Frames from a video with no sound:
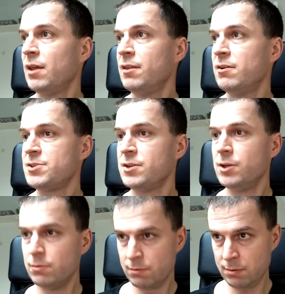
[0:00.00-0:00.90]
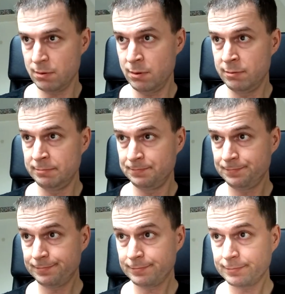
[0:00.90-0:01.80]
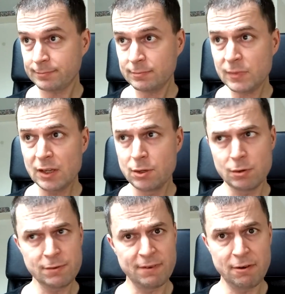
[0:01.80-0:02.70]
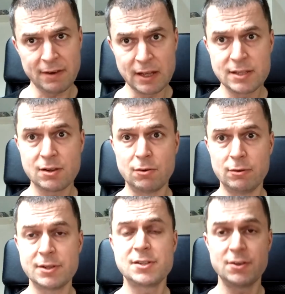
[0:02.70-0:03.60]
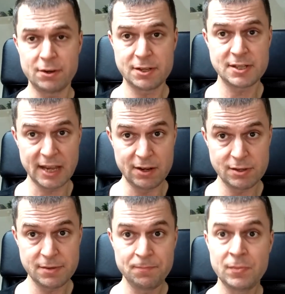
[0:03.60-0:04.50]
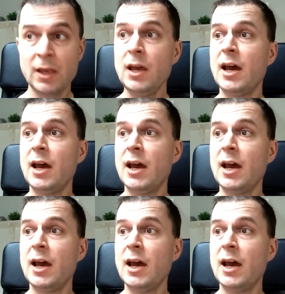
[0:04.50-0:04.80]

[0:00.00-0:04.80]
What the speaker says: and there's a new no, not verify, it's called cert status.